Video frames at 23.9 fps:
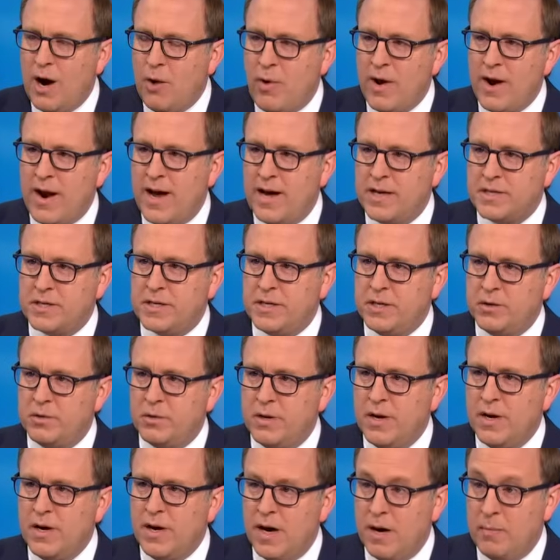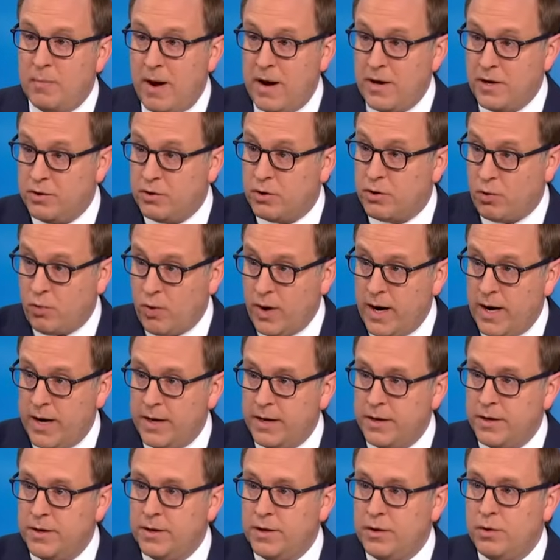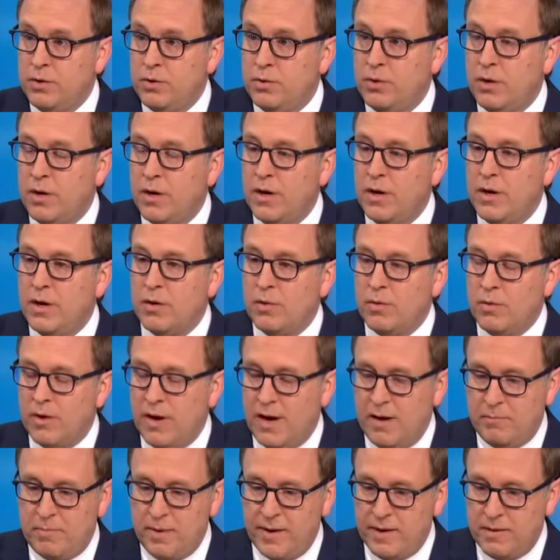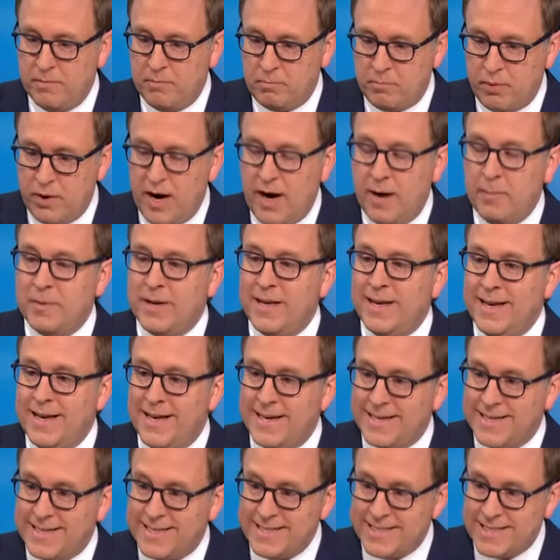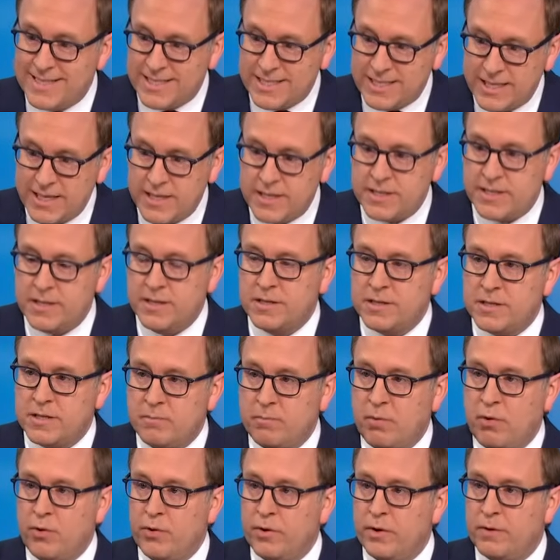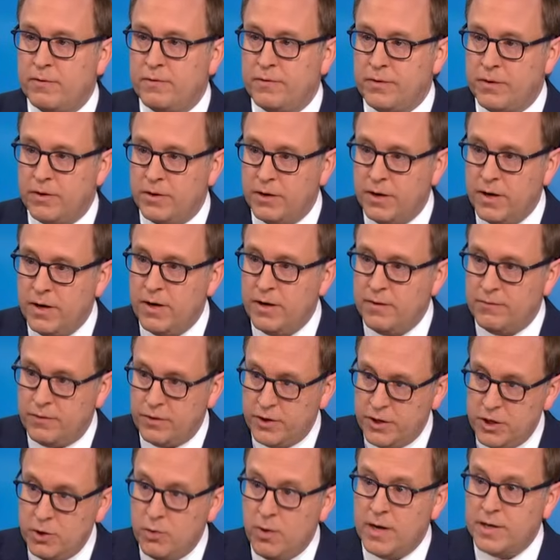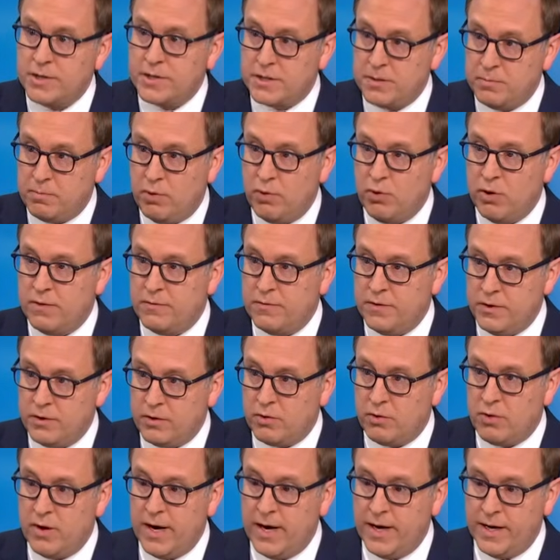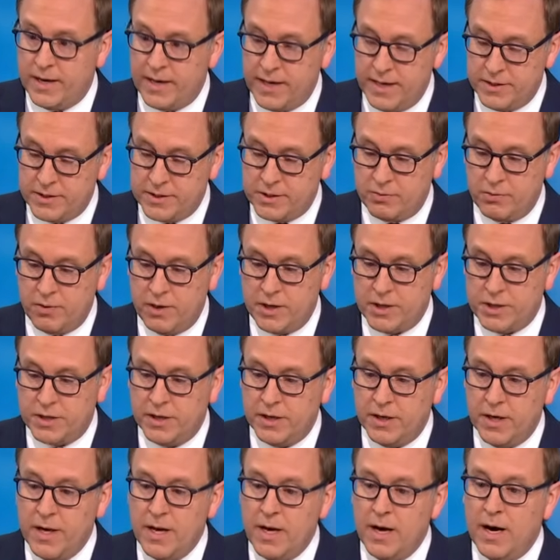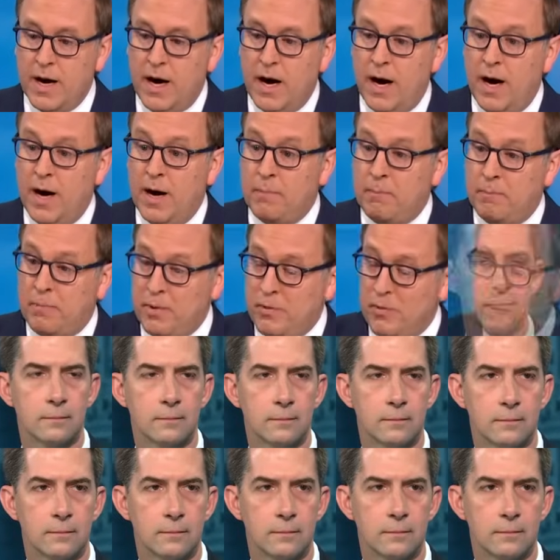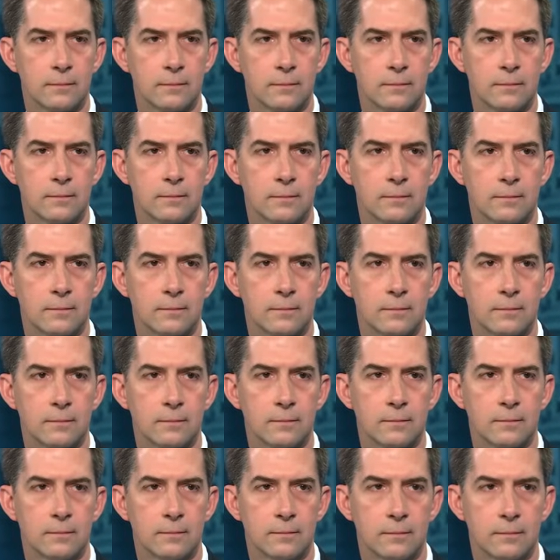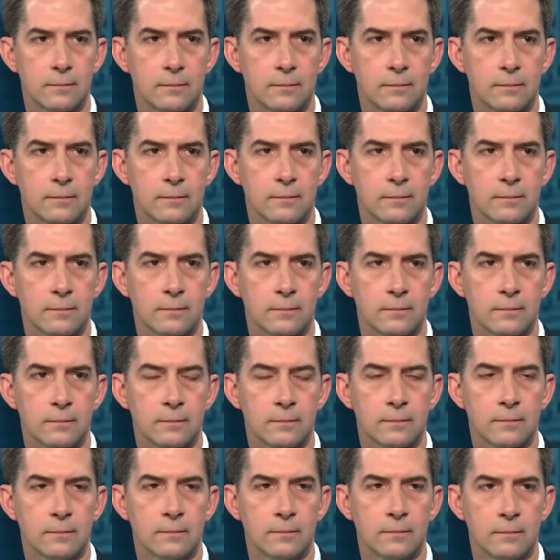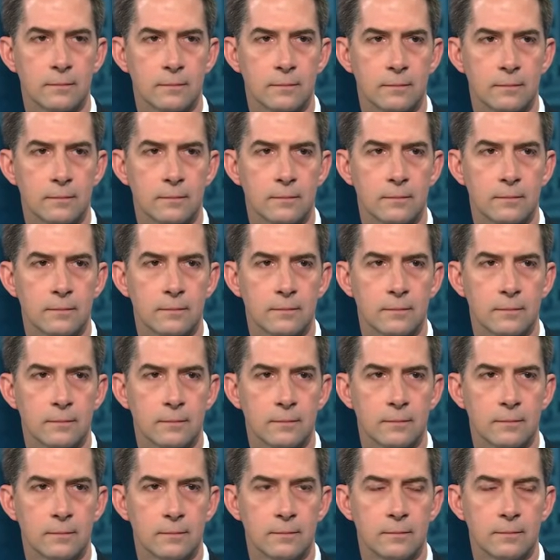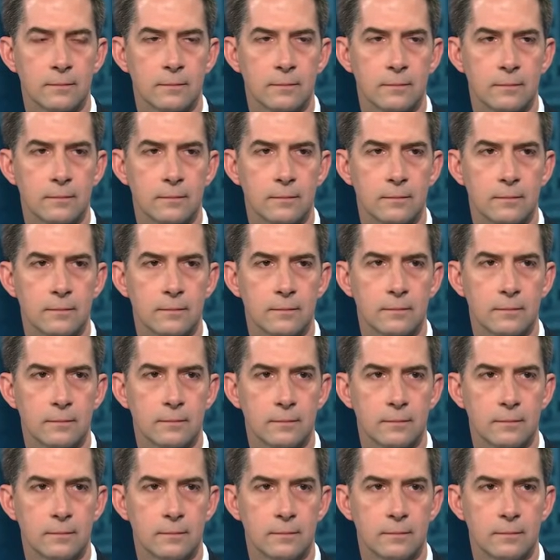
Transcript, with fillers: I want to ask you about Ukraine. You have been a prominent and consistent supporter for, for U.S. support for Ukraine against Russia. Uh, but right now, we are seeing a situation in the House where Speaker of the House